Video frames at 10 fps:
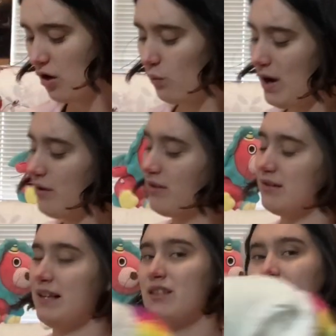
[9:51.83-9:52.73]
Wow,
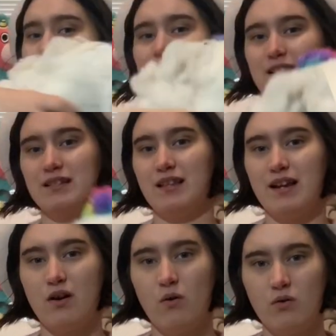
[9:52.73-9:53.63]
like, look at this
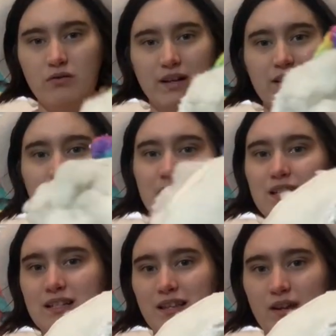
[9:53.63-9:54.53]
leg hole and look at
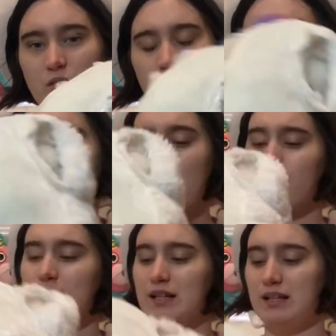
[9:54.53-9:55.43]
this leg hole. Like, I
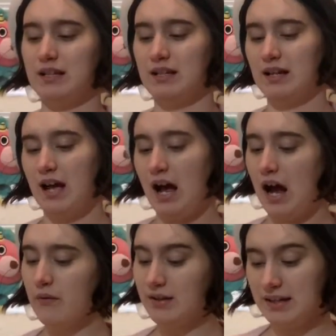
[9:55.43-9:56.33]
really
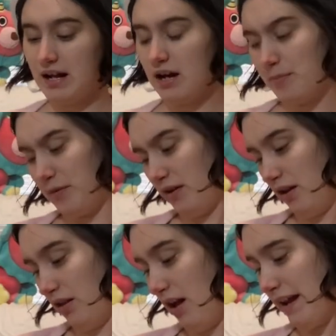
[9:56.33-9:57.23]
cut up a
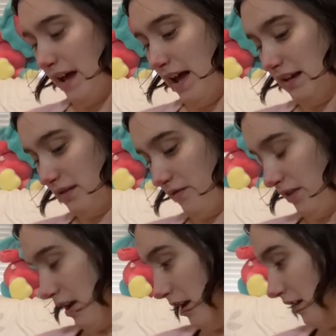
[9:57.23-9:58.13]
lot of ass for
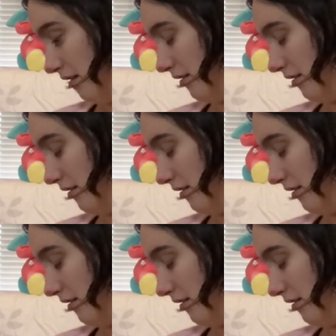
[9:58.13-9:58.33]
that.